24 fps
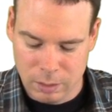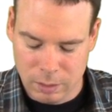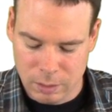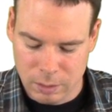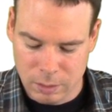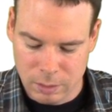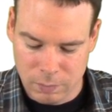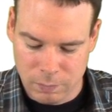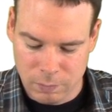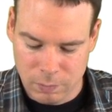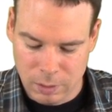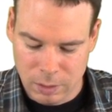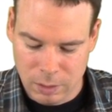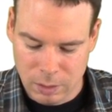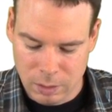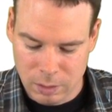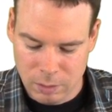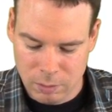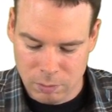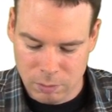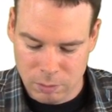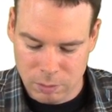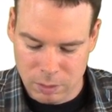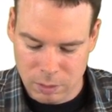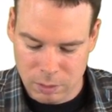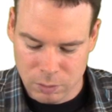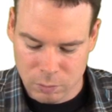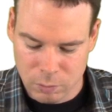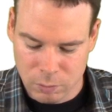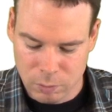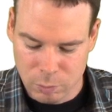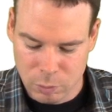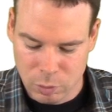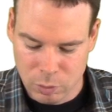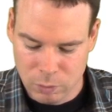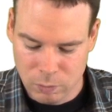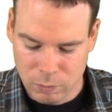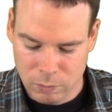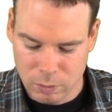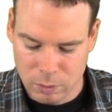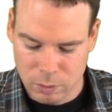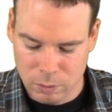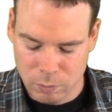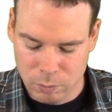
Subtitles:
of the inner disk removed,